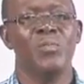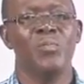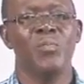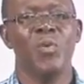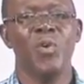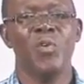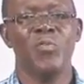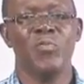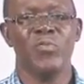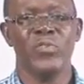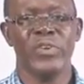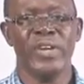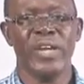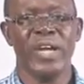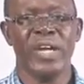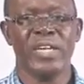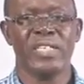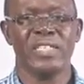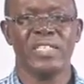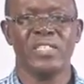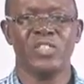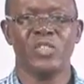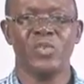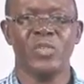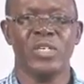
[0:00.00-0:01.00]
more free
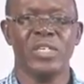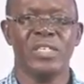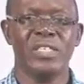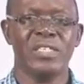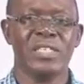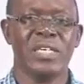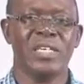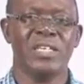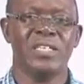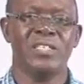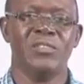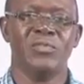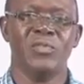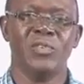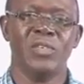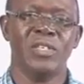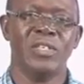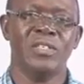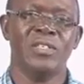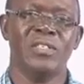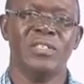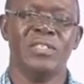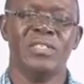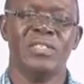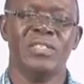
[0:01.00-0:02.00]
access to the internet for
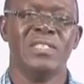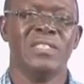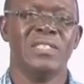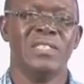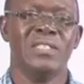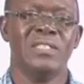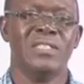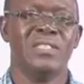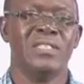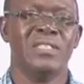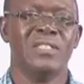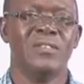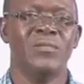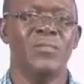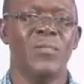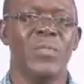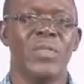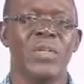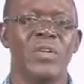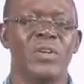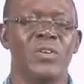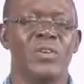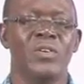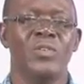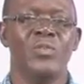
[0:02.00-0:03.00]
the citizens.
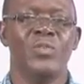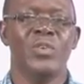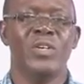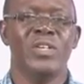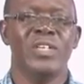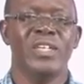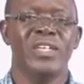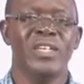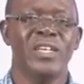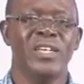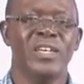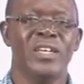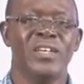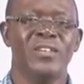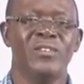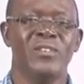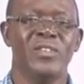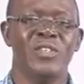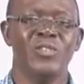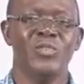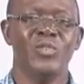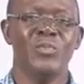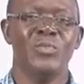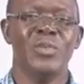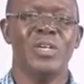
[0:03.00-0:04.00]
Well, here
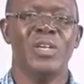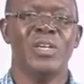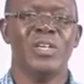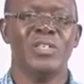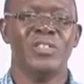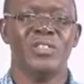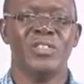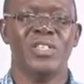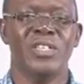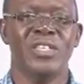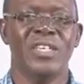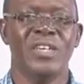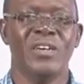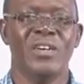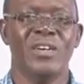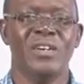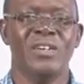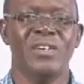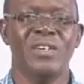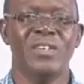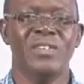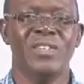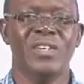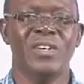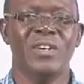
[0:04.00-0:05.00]
it will be a luxury in
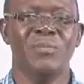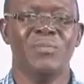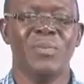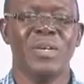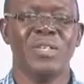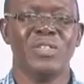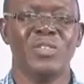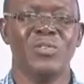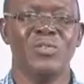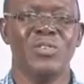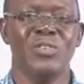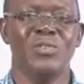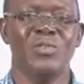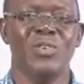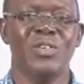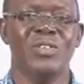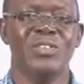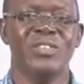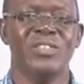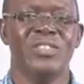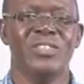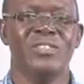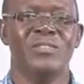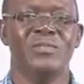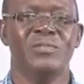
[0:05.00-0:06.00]
our parts of the
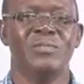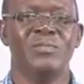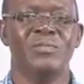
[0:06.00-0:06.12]
world.